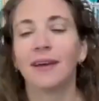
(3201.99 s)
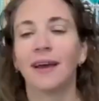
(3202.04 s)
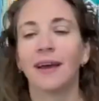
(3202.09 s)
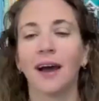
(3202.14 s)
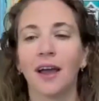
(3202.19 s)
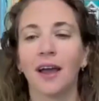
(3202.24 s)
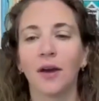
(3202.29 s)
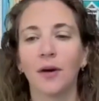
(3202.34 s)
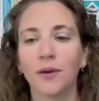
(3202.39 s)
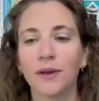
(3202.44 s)

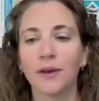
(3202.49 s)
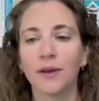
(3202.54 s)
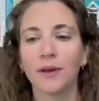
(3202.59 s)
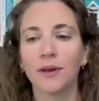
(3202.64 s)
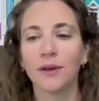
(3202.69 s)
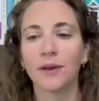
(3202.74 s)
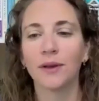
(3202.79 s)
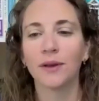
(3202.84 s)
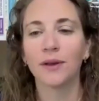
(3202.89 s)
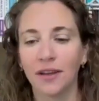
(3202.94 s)
I always
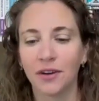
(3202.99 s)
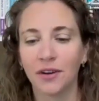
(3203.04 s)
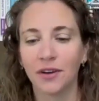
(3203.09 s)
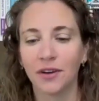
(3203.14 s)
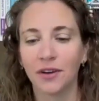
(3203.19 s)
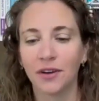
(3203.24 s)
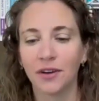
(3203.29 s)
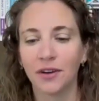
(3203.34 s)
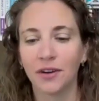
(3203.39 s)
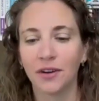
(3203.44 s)
love our
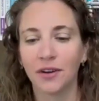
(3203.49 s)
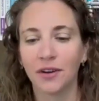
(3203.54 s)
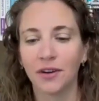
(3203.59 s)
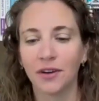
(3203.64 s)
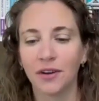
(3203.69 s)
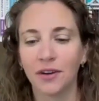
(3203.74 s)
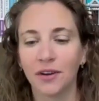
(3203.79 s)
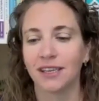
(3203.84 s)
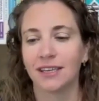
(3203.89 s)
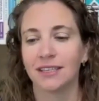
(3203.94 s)

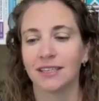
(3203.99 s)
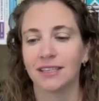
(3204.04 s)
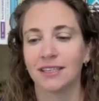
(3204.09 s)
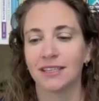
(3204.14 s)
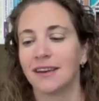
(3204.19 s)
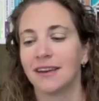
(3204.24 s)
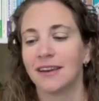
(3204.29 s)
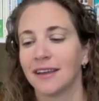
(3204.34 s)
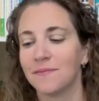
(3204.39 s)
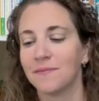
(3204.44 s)
conversations, like I said,
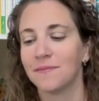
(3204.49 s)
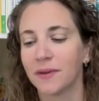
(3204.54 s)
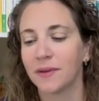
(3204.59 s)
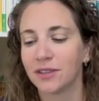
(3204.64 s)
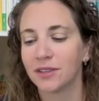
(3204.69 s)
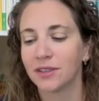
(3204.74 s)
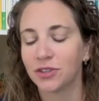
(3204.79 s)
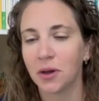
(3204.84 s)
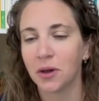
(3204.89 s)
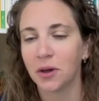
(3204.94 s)
and I'm
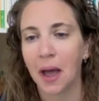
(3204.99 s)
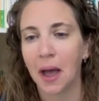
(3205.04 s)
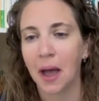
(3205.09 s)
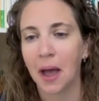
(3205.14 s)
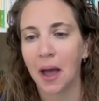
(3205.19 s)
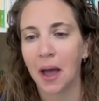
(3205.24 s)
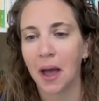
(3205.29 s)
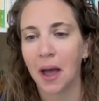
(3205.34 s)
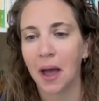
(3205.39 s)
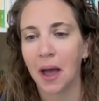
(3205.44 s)
so
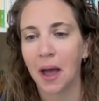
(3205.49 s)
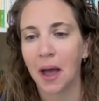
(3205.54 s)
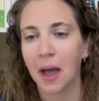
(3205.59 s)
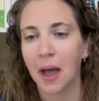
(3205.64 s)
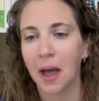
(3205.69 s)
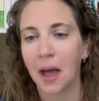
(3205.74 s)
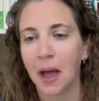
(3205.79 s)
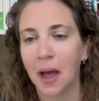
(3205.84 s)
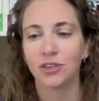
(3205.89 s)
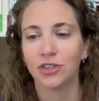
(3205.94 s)
happy to
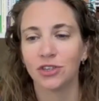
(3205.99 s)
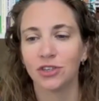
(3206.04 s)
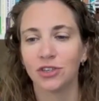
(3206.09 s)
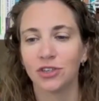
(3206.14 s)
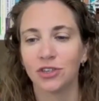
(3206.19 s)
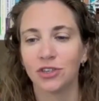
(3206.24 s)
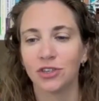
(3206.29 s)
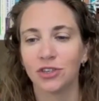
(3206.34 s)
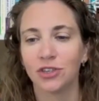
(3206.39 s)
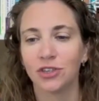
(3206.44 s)

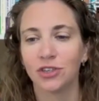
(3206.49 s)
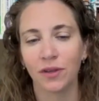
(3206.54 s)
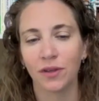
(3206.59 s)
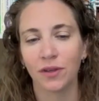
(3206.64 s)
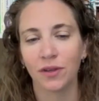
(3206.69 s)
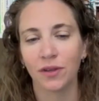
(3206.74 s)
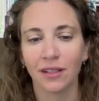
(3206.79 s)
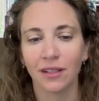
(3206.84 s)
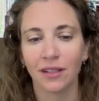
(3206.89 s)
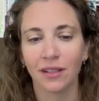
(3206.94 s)
share you with
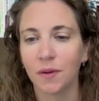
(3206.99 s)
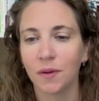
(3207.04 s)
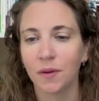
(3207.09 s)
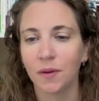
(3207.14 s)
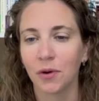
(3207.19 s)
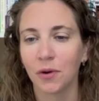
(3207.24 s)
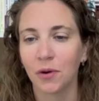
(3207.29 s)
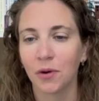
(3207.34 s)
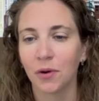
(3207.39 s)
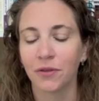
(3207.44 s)
a little bit
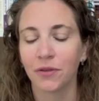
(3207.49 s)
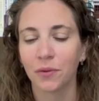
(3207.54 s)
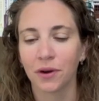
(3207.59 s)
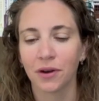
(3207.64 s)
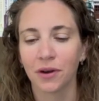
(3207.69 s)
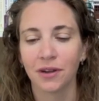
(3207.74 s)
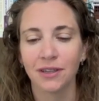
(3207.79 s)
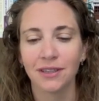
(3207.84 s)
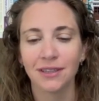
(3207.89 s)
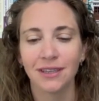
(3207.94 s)
more of the
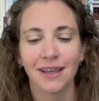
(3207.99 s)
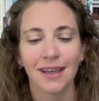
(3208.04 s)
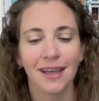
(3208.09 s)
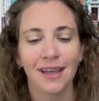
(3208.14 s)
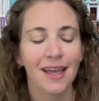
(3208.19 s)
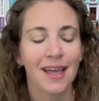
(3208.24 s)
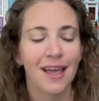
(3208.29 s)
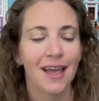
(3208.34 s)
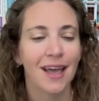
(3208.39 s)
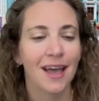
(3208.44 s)
world.
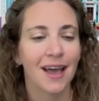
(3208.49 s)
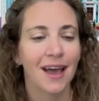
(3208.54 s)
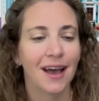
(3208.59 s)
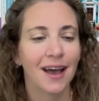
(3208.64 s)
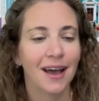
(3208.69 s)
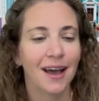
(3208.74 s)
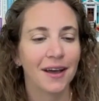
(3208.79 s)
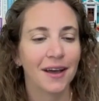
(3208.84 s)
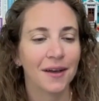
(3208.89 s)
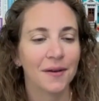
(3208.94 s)

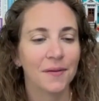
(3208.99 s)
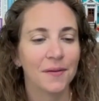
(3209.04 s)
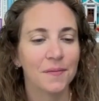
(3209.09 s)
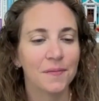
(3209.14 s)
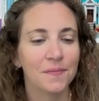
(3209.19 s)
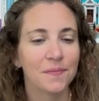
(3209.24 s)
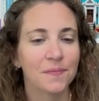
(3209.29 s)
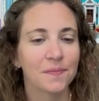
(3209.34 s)
I